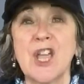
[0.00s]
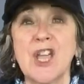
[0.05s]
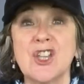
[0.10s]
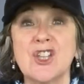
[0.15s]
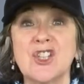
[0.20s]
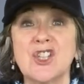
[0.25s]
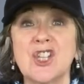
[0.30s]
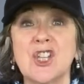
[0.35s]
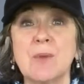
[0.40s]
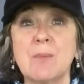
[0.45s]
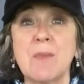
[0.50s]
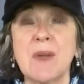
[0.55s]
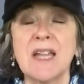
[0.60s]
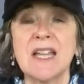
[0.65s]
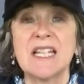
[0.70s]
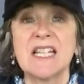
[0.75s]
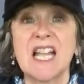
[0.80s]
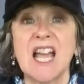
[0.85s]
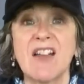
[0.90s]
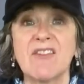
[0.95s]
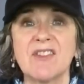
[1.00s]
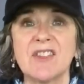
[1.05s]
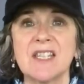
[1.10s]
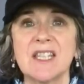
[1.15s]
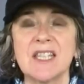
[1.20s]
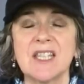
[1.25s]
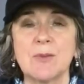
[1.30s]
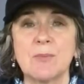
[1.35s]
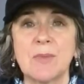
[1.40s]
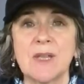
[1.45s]
she might have
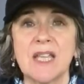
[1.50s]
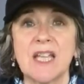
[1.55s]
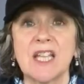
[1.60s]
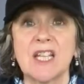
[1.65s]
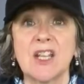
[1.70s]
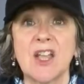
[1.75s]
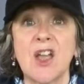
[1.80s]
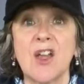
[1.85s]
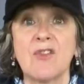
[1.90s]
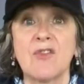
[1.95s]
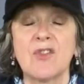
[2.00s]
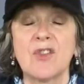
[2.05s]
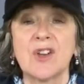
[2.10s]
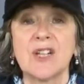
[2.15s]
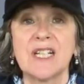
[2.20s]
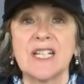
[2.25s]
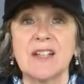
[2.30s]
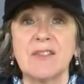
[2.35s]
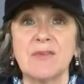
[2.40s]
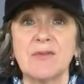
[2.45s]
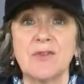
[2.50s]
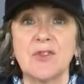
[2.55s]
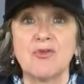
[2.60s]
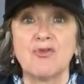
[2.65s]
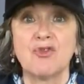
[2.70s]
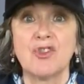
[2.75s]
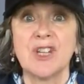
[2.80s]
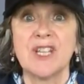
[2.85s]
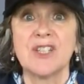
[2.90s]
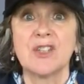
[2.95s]
disappeared for a different
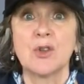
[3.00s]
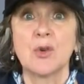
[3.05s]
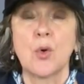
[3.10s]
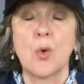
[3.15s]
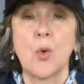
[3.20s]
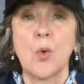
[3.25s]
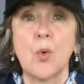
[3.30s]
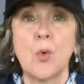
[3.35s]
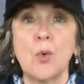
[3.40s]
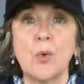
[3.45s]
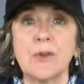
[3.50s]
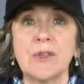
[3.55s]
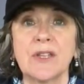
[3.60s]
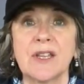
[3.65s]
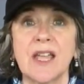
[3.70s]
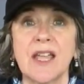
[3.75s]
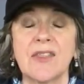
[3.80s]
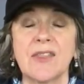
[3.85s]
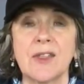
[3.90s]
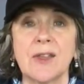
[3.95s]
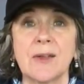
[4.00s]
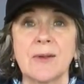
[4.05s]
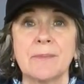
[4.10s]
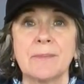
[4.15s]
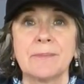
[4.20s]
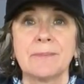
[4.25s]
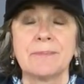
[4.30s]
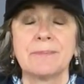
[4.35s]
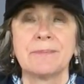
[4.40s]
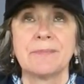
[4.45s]
reason altogether.
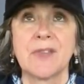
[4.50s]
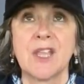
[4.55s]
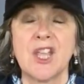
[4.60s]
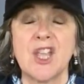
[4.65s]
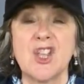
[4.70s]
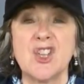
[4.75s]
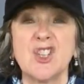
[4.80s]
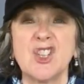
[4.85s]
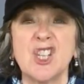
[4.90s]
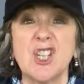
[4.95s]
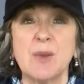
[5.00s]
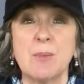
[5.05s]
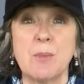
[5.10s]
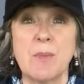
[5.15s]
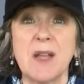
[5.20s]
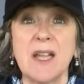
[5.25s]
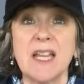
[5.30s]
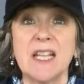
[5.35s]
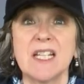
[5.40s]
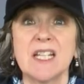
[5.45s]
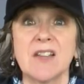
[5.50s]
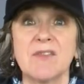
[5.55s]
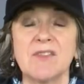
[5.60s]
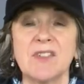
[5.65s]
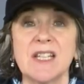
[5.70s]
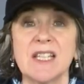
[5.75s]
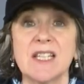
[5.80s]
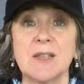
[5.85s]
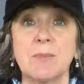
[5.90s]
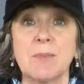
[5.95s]
She might have
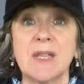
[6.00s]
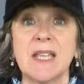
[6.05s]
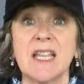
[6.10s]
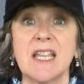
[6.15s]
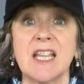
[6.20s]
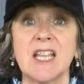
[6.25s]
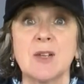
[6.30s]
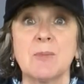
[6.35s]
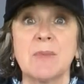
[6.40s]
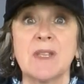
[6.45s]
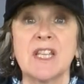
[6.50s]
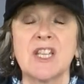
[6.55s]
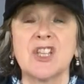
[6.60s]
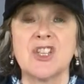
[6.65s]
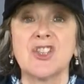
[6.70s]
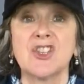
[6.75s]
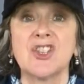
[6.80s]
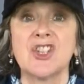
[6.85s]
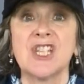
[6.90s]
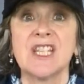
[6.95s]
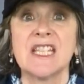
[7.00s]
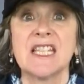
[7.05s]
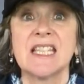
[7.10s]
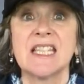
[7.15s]
disappeared because she's